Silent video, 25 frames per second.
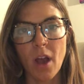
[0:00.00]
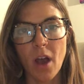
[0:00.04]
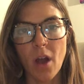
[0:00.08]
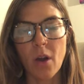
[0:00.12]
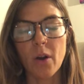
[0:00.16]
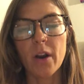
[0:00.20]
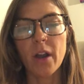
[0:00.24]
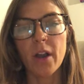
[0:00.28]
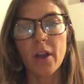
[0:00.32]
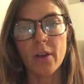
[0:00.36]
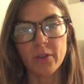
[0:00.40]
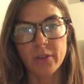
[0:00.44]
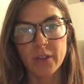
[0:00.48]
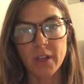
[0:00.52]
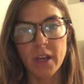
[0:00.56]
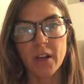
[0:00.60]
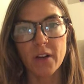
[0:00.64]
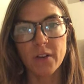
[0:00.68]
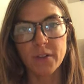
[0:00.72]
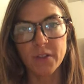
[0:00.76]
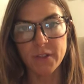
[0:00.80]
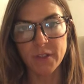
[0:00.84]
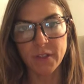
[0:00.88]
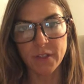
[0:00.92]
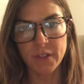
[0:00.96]
our
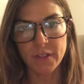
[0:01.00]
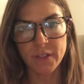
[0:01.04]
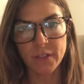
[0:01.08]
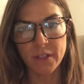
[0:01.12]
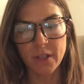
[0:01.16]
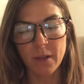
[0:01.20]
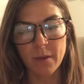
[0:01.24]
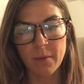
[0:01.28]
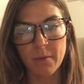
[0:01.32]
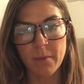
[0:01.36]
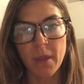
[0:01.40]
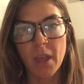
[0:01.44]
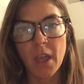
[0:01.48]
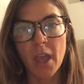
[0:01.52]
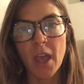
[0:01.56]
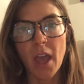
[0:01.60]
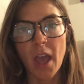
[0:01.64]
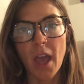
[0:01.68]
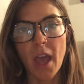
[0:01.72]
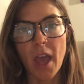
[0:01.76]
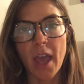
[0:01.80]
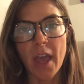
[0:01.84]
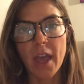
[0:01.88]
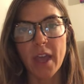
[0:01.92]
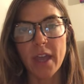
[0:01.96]
healthcare system
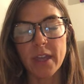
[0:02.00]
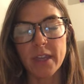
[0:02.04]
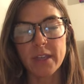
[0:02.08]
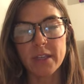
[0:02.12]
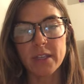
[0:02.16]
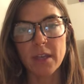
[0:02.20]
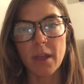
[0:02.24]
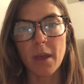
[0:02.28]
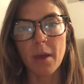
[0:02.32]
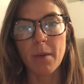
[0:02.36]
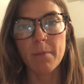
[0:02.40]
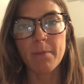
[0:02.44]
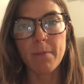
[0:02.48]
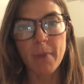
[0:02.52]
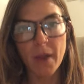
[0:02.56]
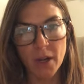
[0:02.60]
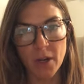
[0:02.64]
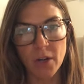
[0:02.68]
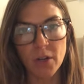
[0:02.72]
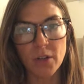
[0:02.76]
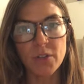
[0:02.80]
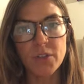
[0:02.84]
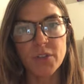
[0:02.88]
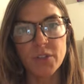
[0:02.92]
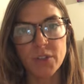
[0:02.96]
and
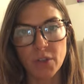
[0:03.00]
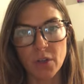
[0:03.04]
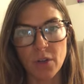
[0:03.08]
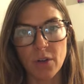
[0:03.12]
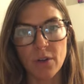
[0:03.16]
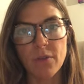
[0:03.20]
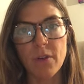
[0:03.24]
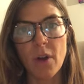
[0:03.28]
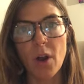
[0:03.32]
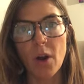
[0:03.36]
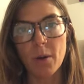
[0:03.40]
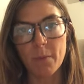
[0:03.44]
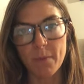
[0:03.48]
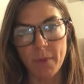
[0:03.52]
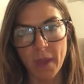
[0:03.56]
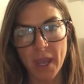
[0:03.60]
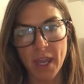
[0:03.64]
better serve our